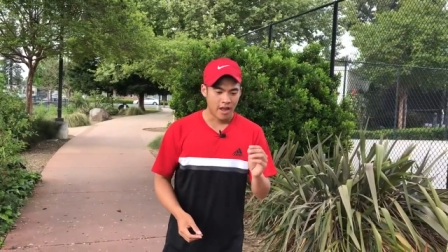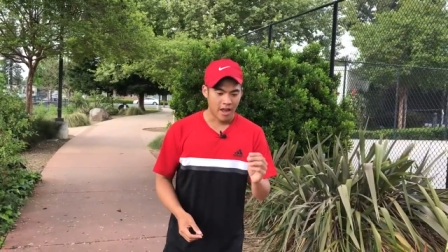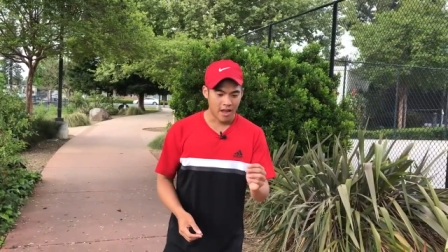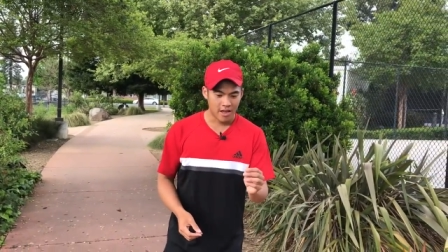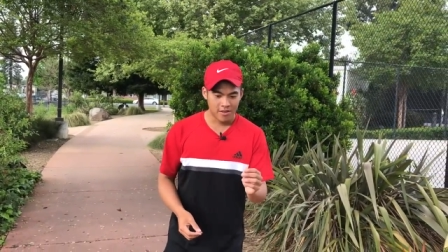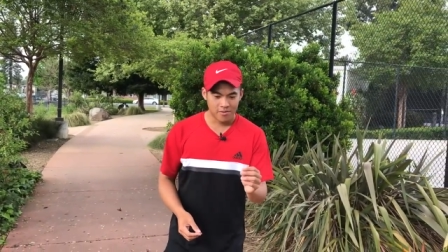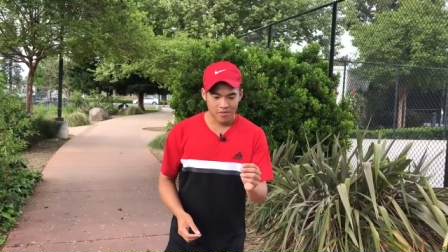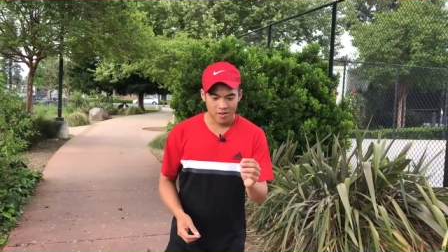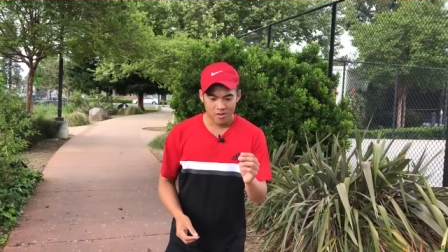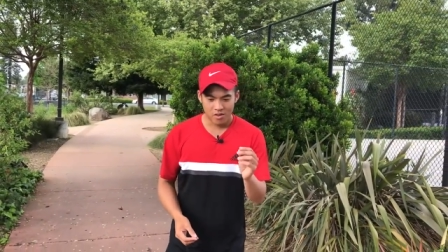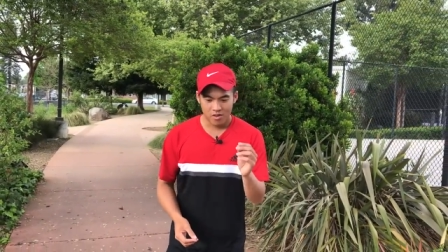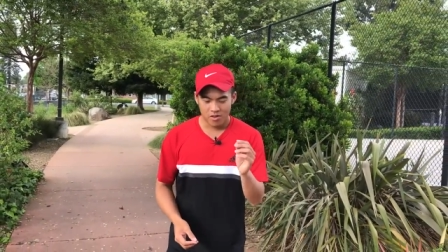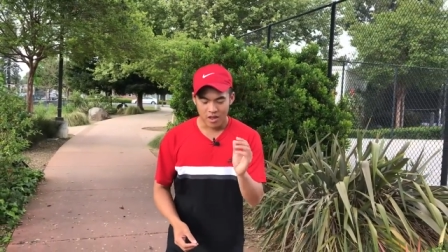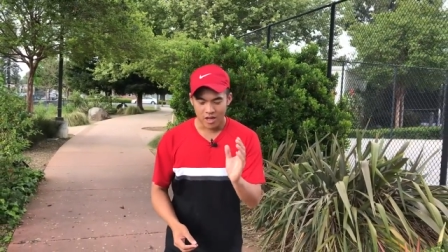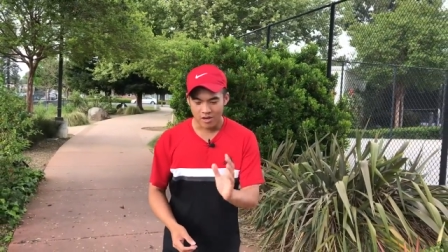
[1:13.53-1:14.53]
and
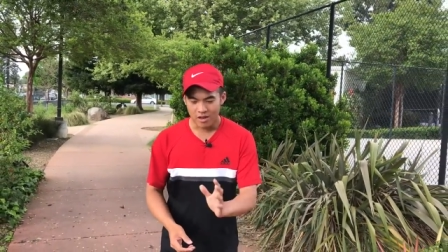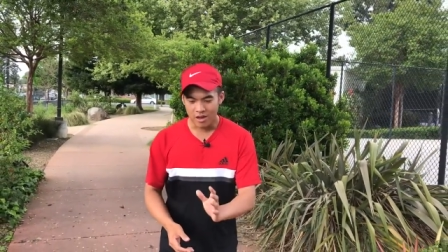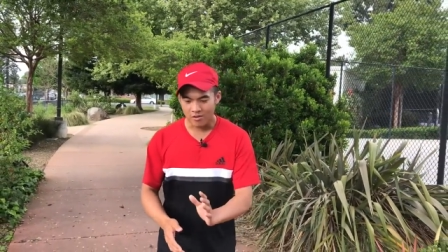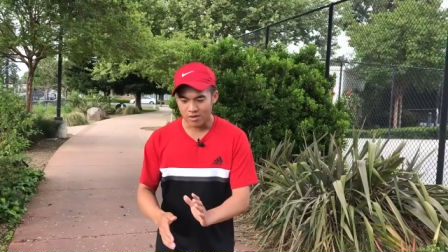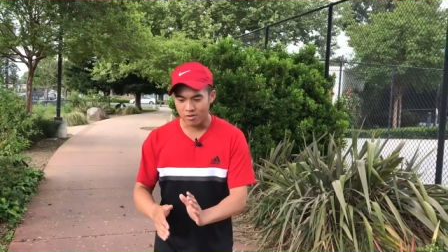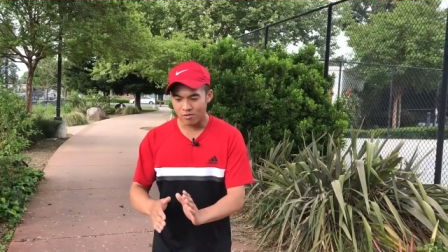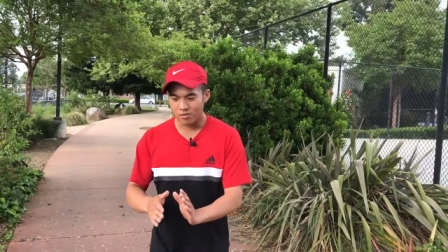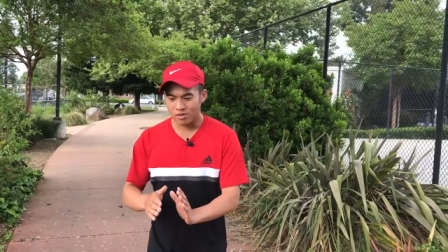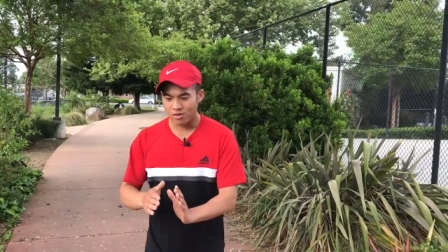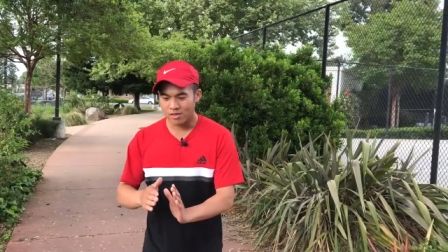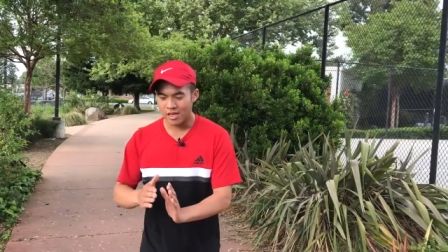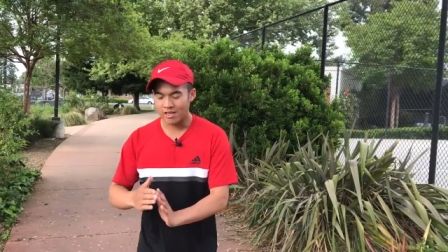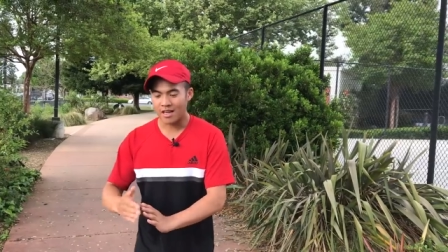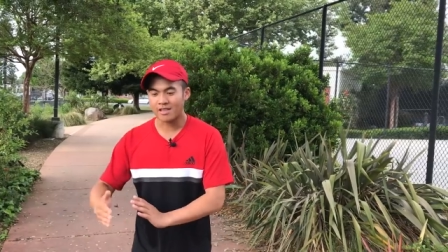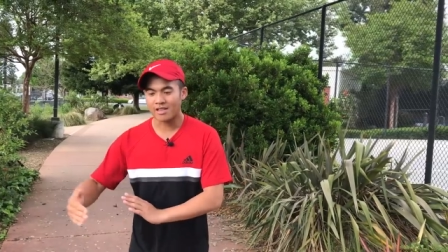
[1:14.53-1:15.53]
then you have to
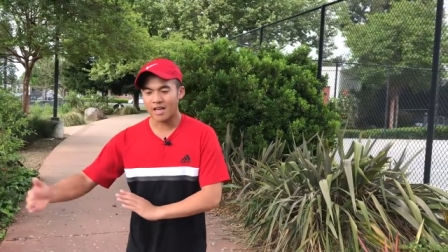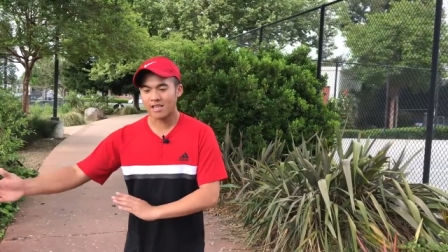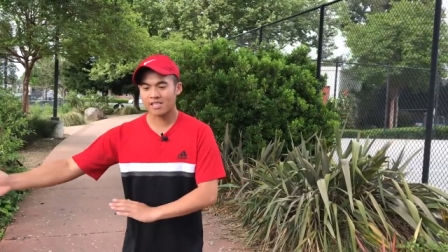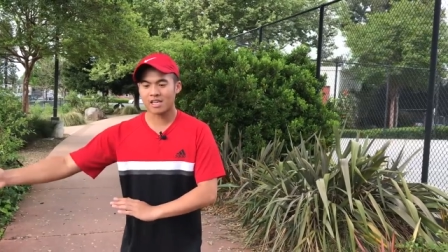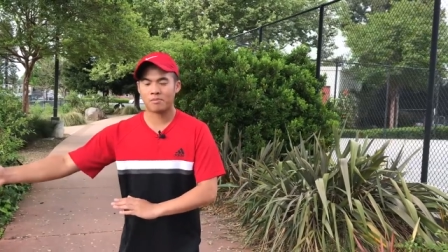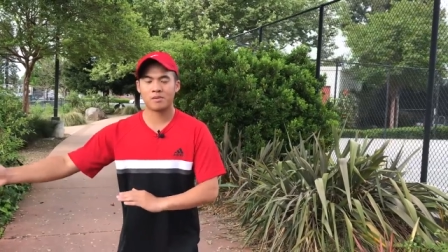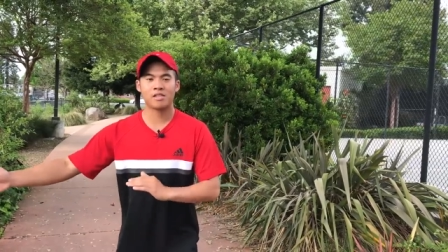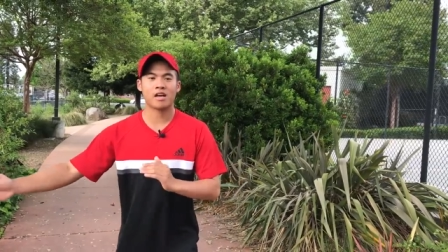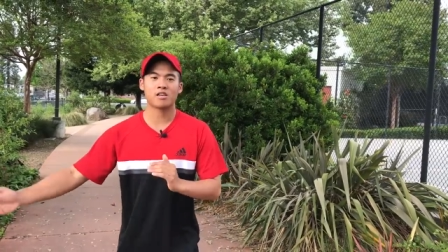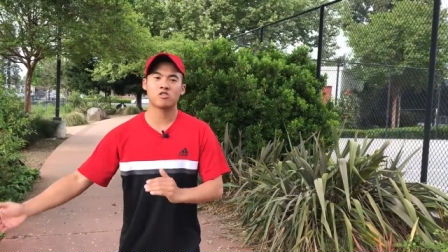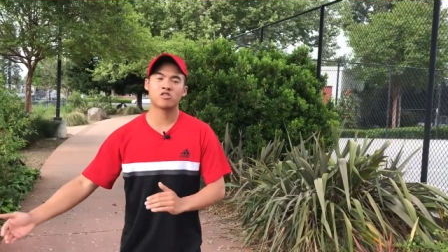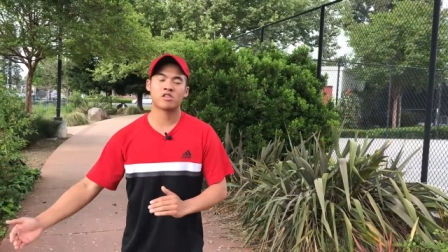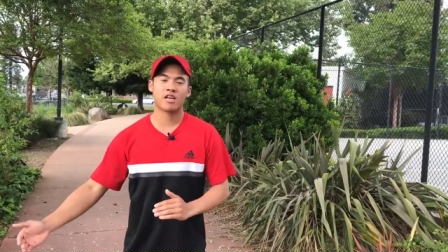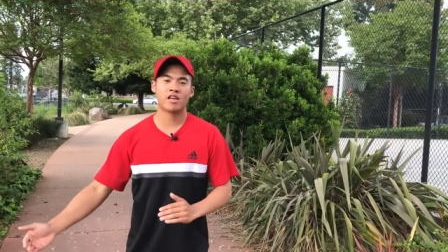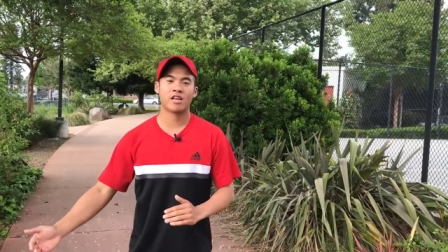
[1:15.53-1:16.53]
take that next step into
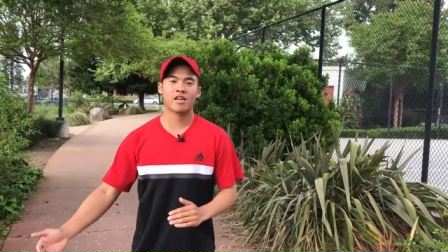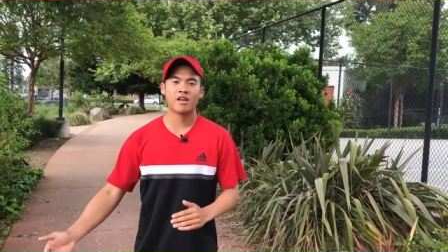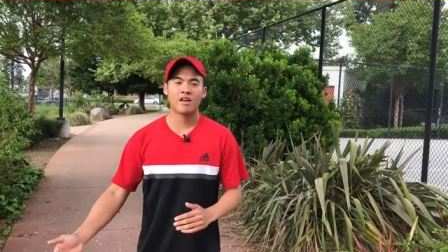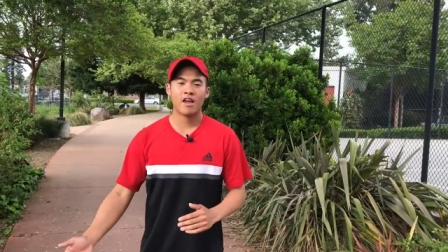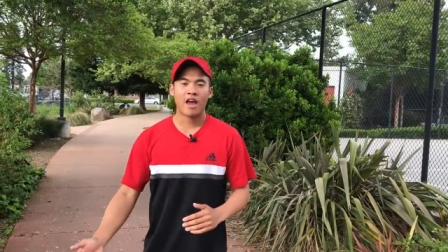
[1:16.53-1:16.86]
understanding